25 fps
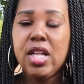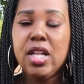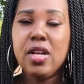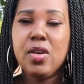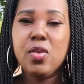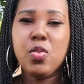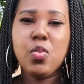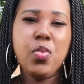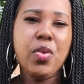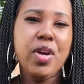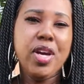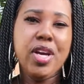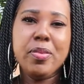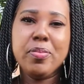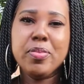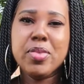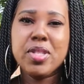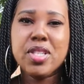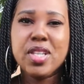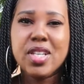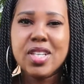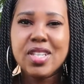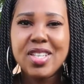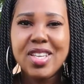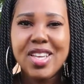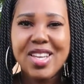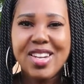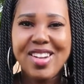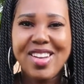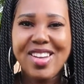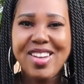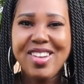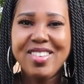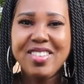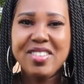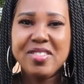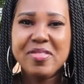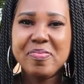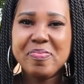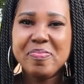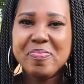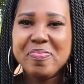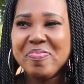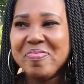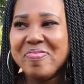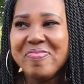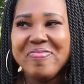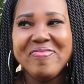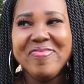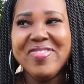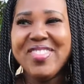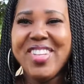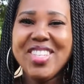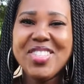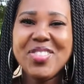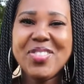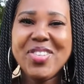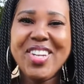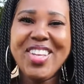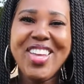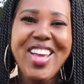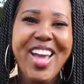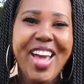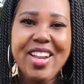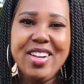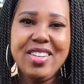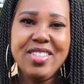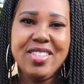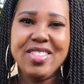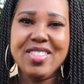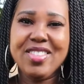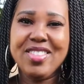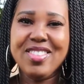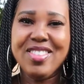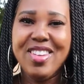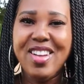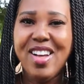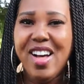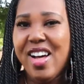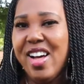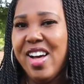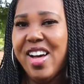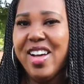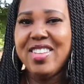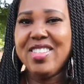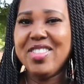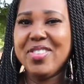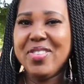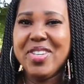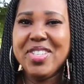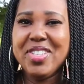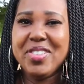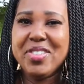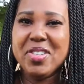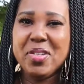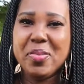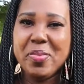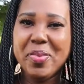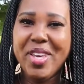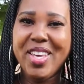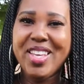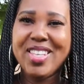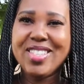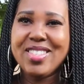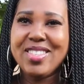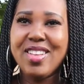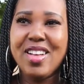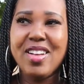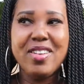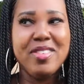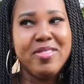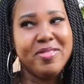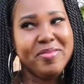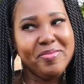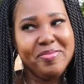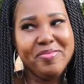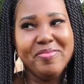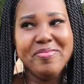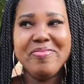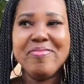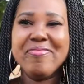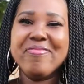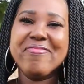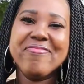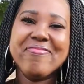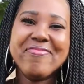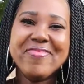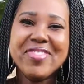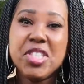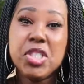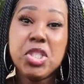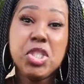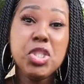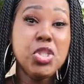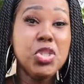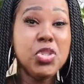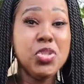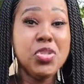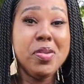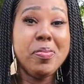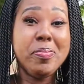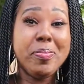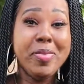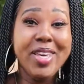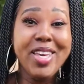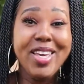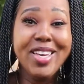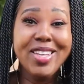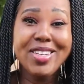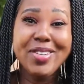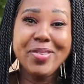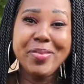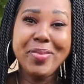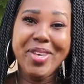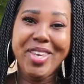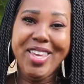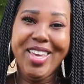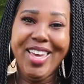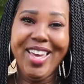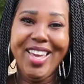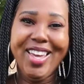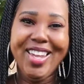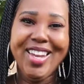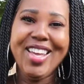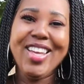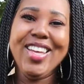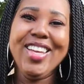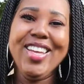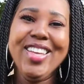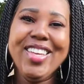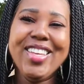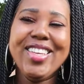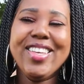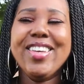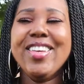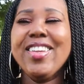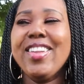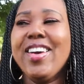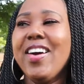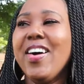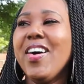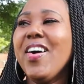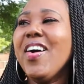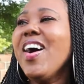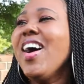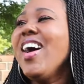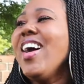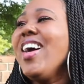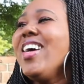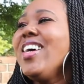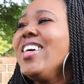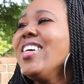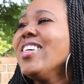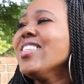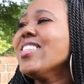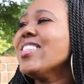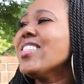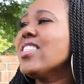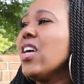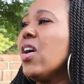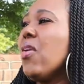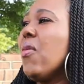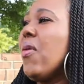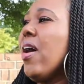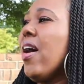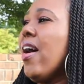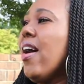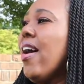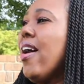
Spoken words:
ribs. That's what he got to do. I'll do it during the week, so you treat me on the weekend. So